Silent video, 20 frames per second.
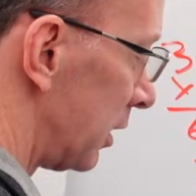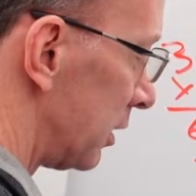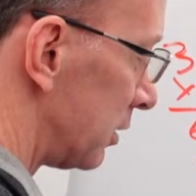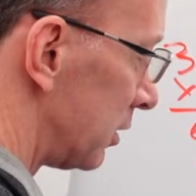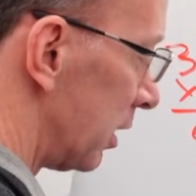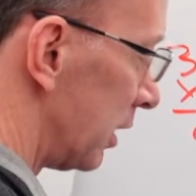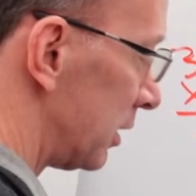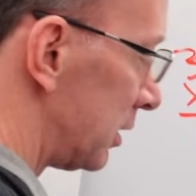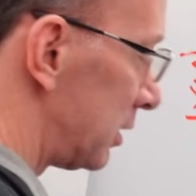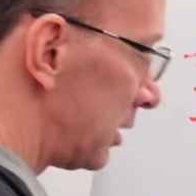
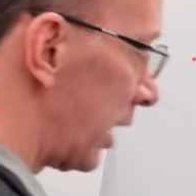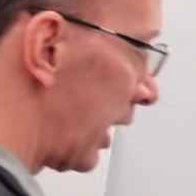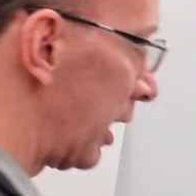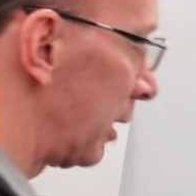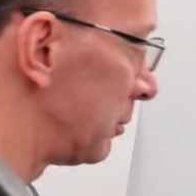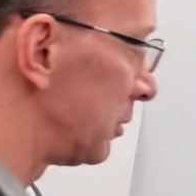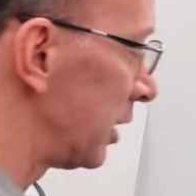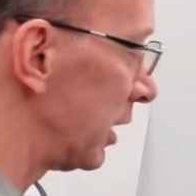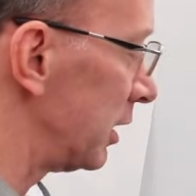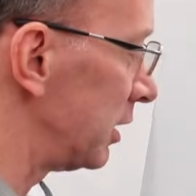So this
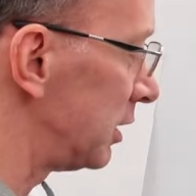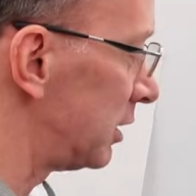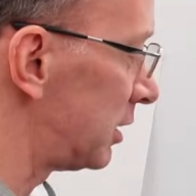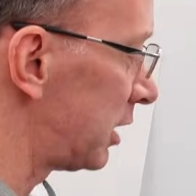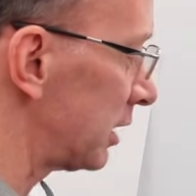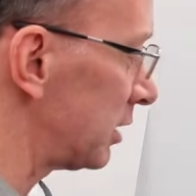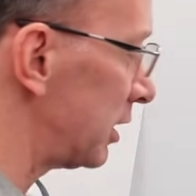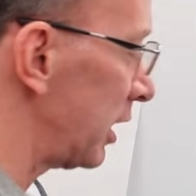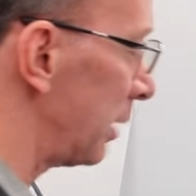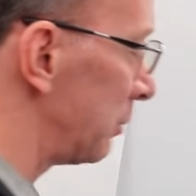times
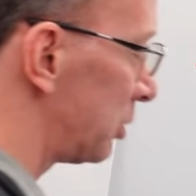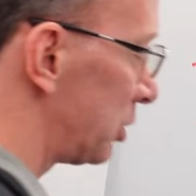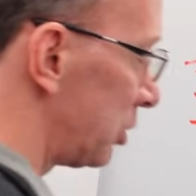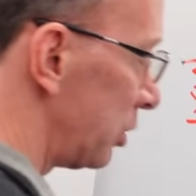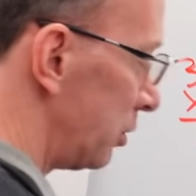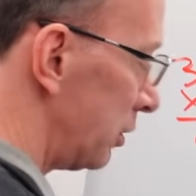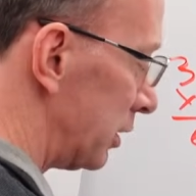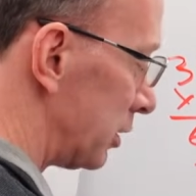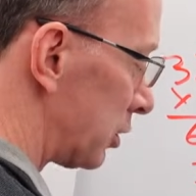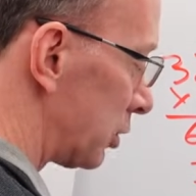6 times
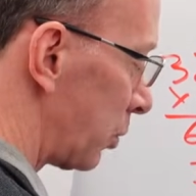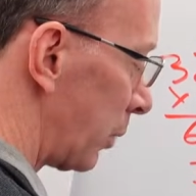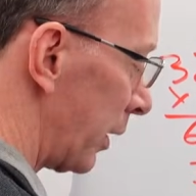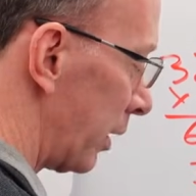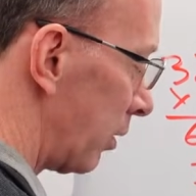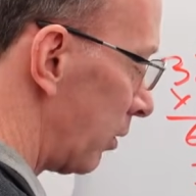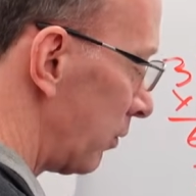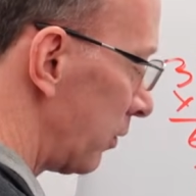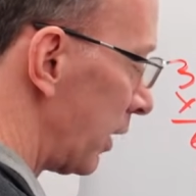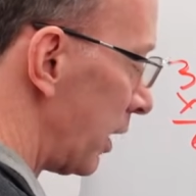2 is
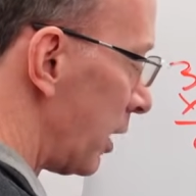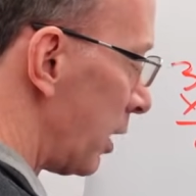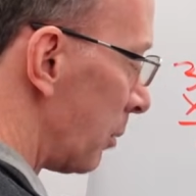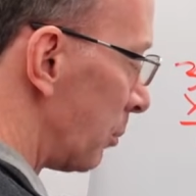12.